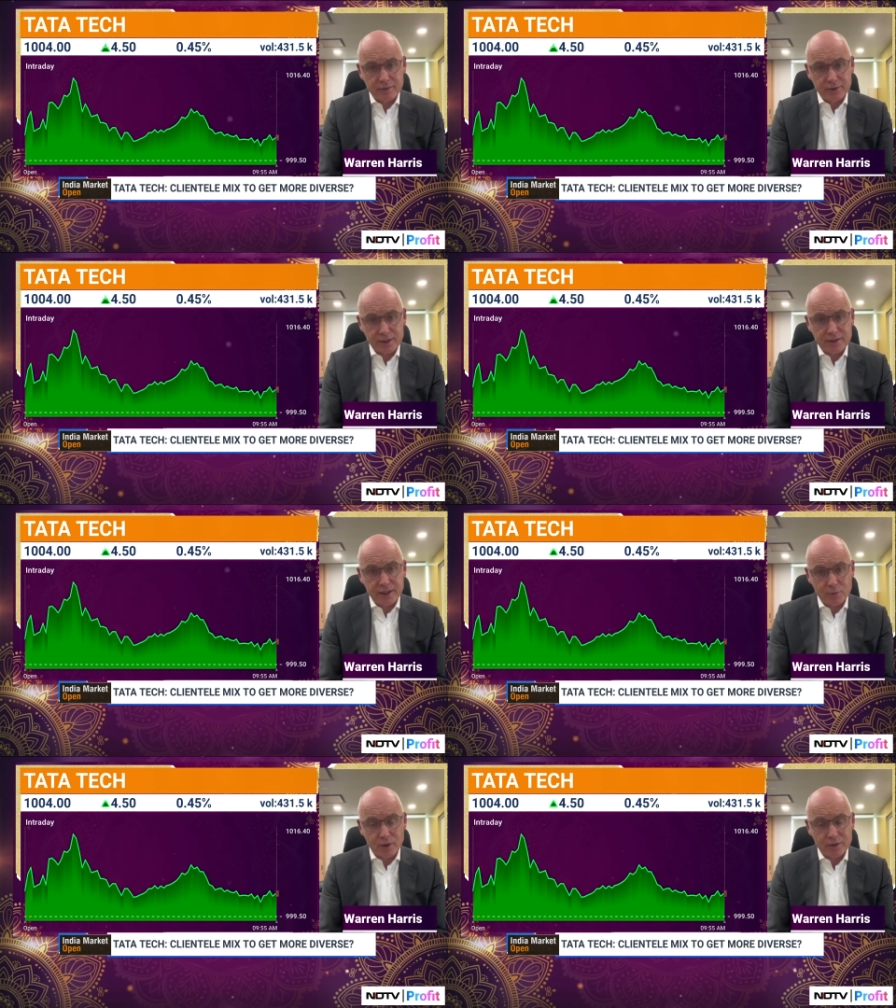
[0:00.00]
the
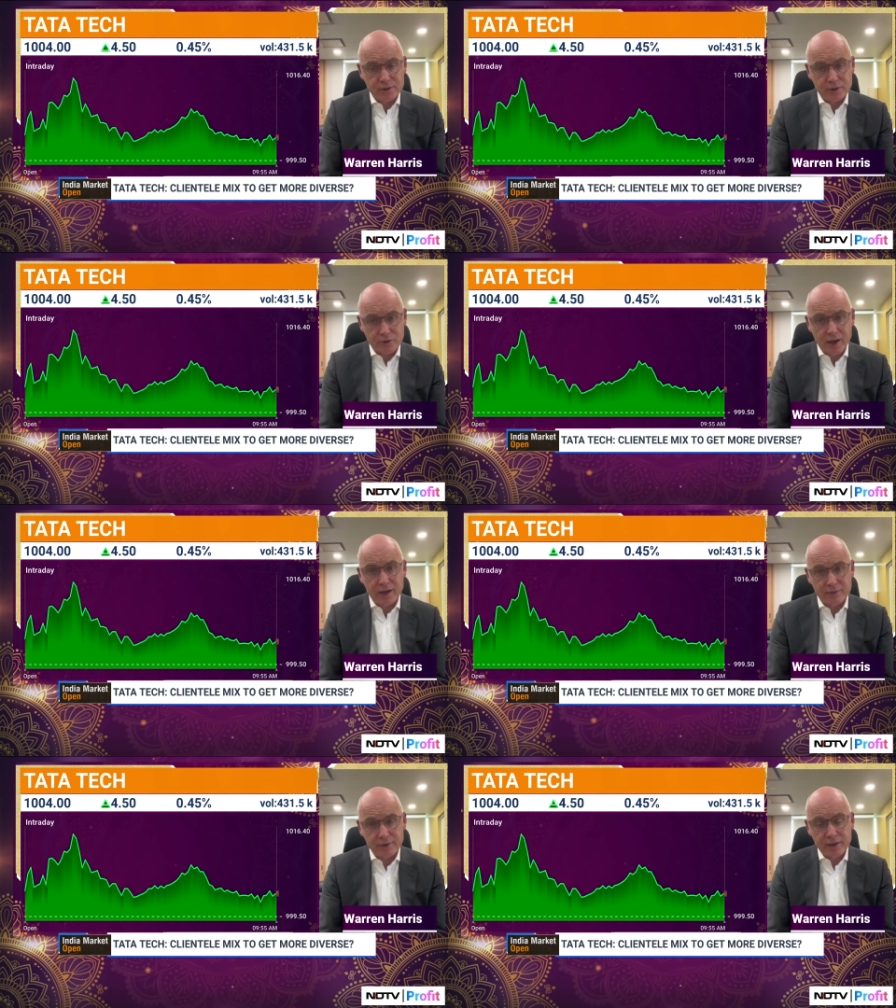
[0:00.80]
tier ones to
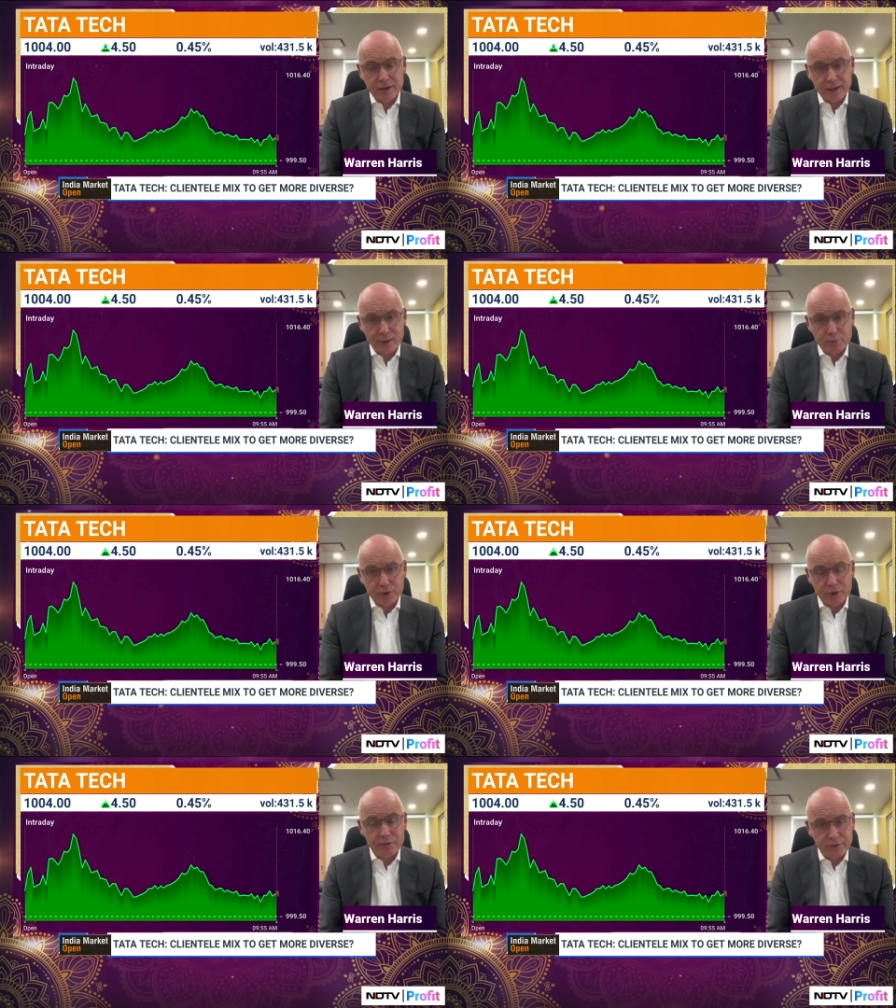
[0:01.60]
drive and
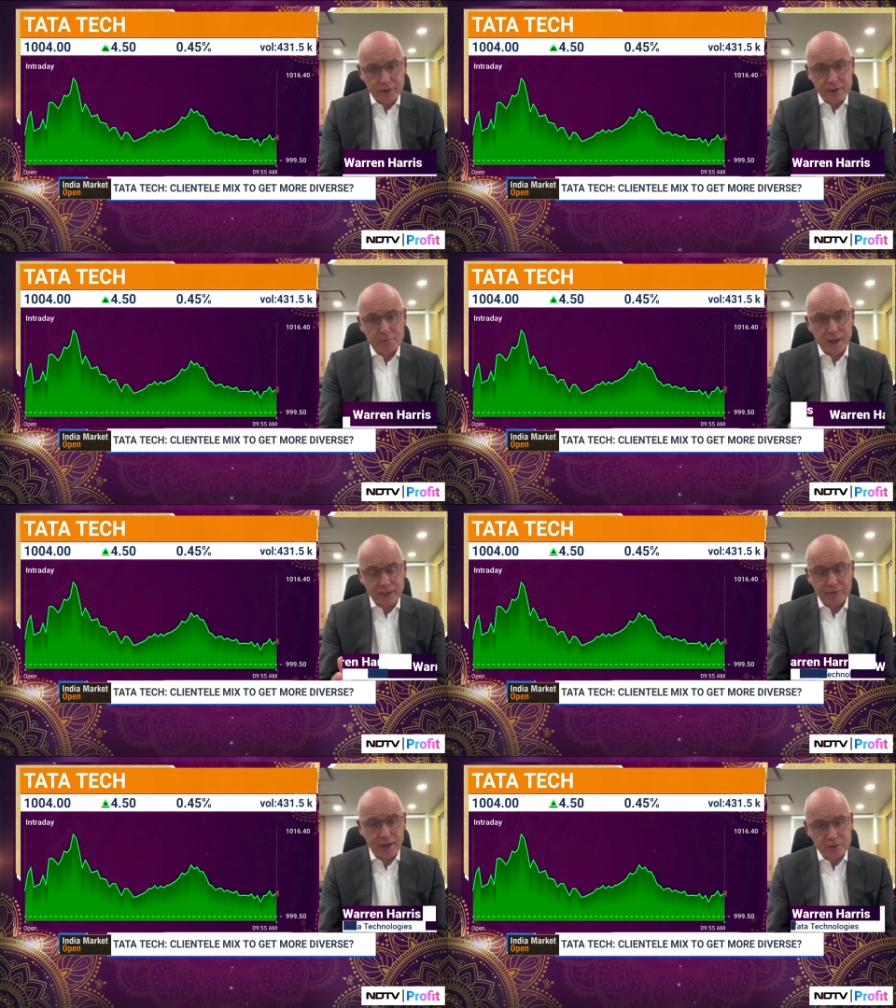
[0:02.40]
improve
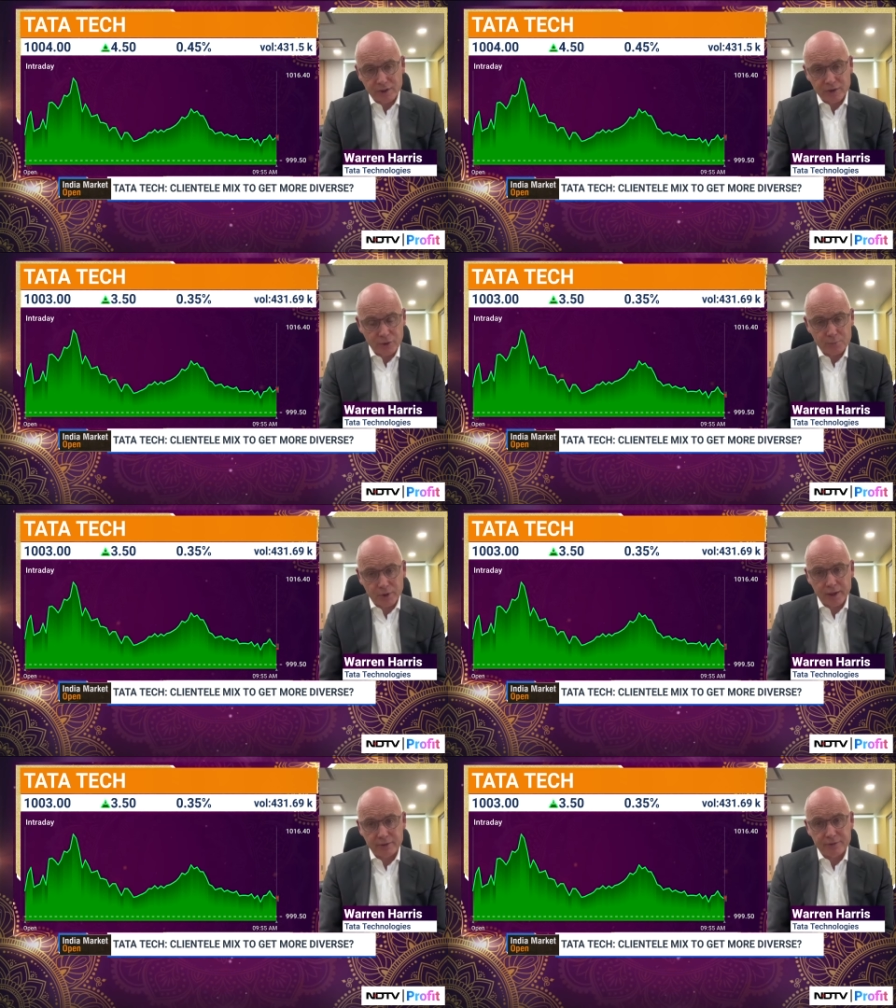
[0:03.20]
manufacturing
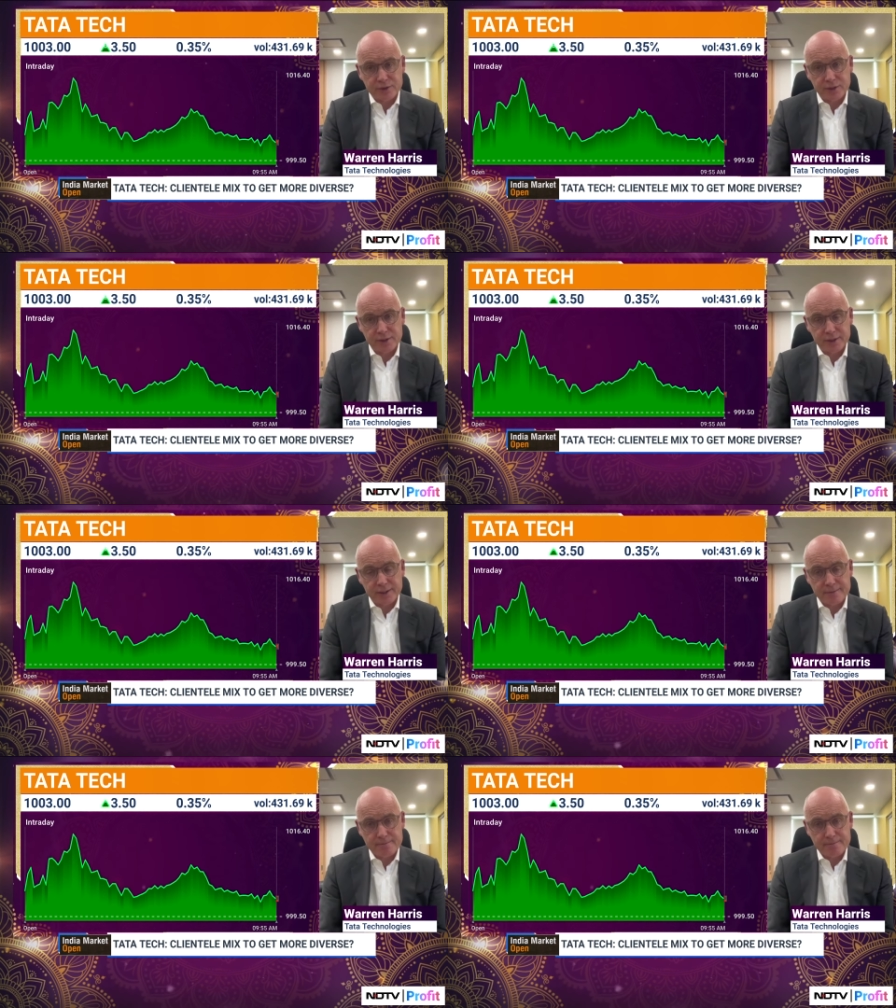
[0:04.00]
throughput and efficiency.